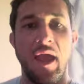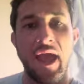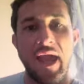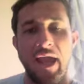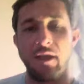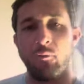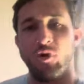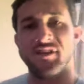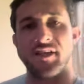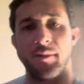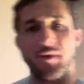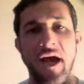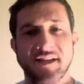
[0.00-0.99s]
Hey, what's
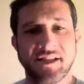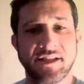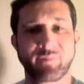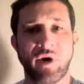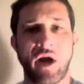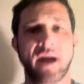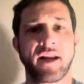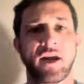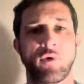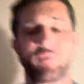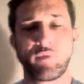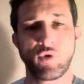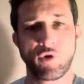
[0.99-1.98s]
up, guys? It's Brian here
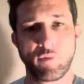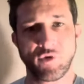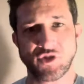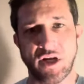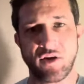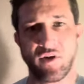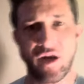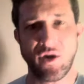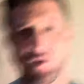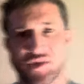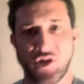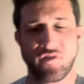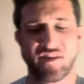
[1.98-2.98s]
with Portable Generator
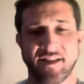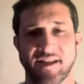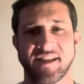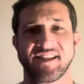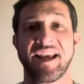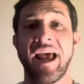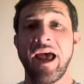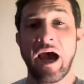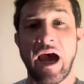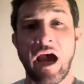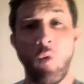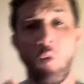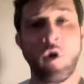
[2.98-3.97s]
Services.
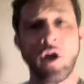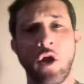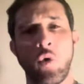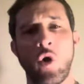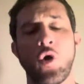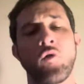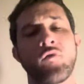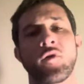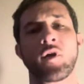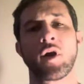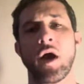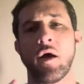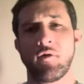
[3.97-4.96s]
I want to go
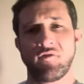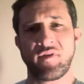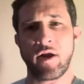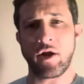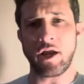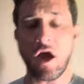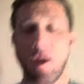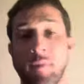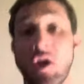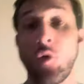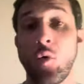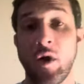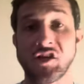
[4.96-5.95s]
over a very common
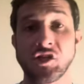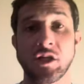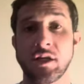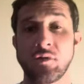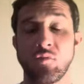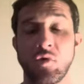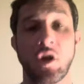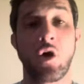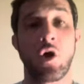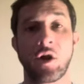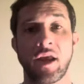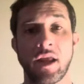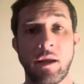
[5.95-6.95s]
question
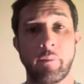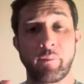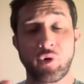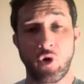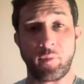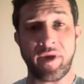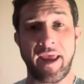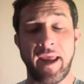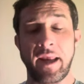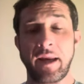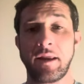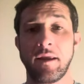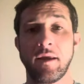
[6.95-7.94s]
regarding
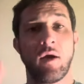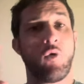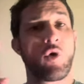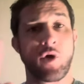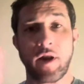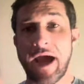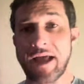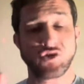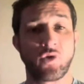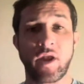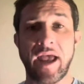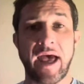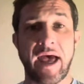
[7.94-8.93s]
propane or natural
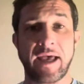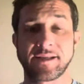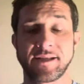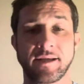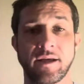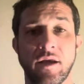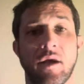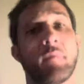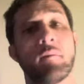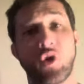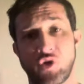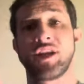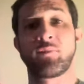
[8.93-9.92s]
gas,
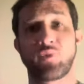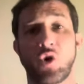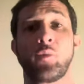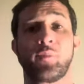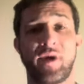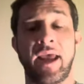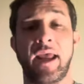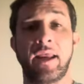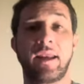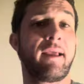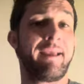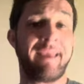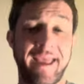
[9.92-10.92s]
mostly
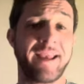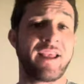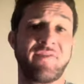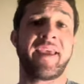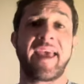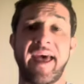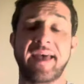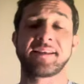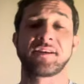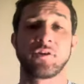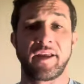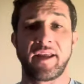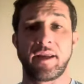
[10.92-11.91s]
propane, and even
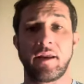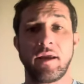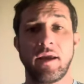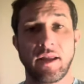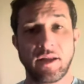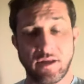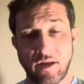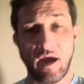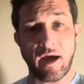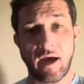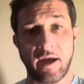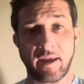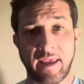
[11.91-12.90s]
gasoline
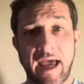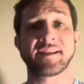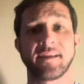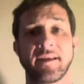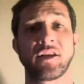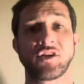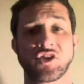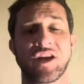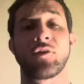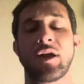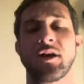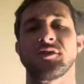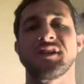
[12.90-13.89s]

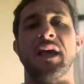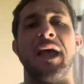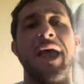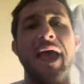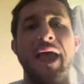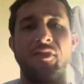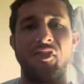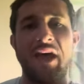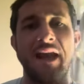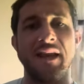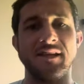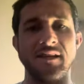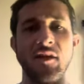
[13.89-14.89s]
generators. And
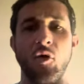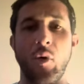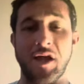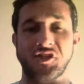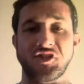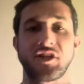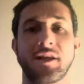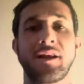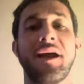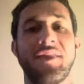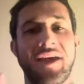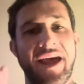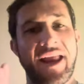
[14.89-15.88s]
that is the question
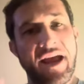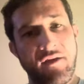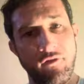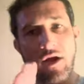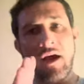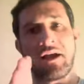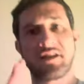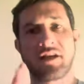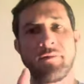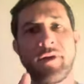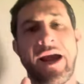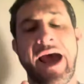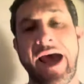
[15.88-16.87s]
that every
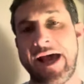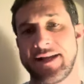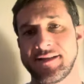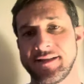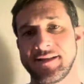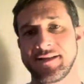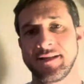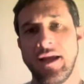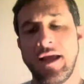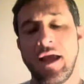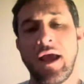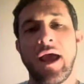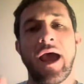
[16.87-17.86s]
customer asks:
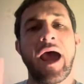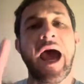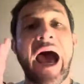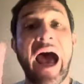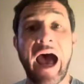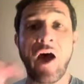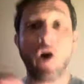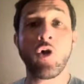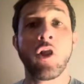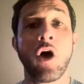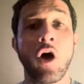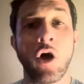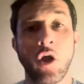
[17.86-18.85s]
how
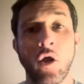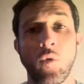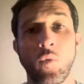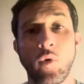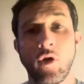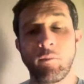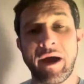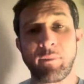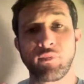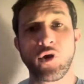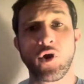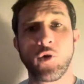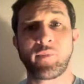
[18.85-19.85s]
long will my
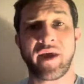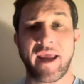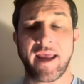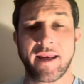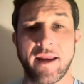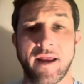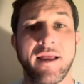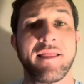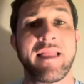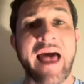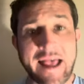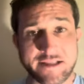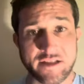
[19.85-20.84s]
propane
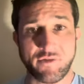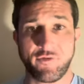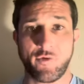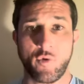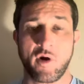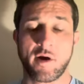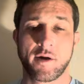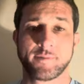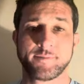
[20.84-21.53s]
last for?